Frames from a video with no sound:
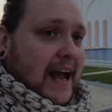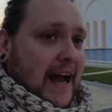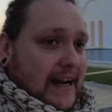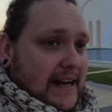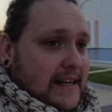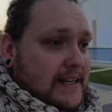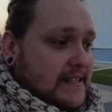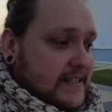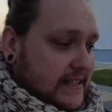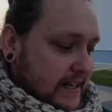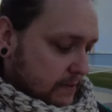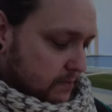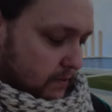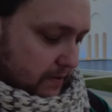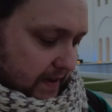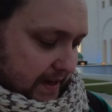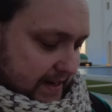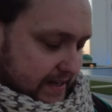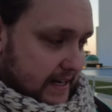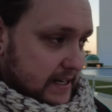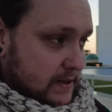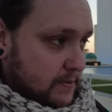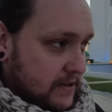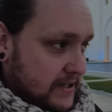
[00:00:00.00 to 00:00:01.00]
And instead what
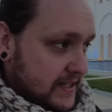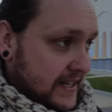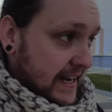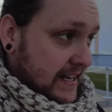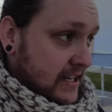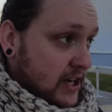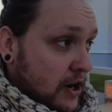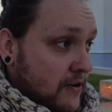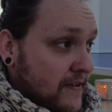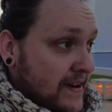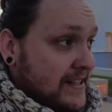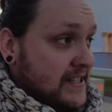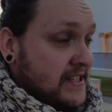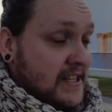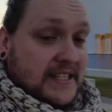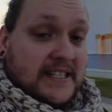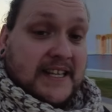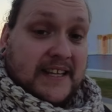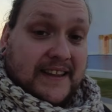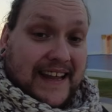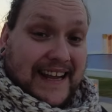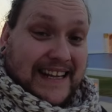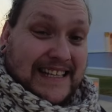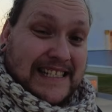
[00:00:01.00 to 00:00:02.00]
they did was they directed
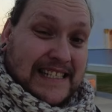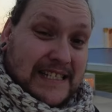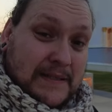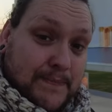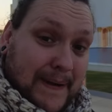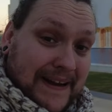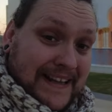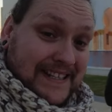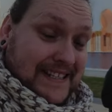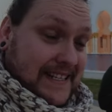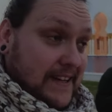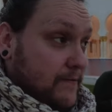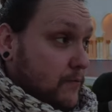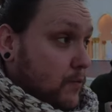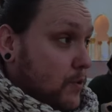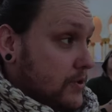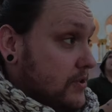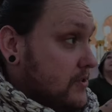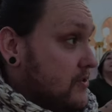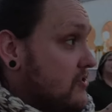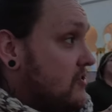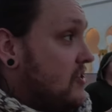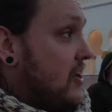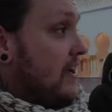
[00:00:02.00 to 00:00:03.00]
us to the expensive
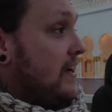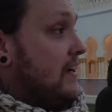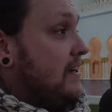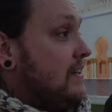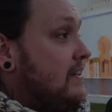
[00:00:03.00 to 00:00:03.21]
ones.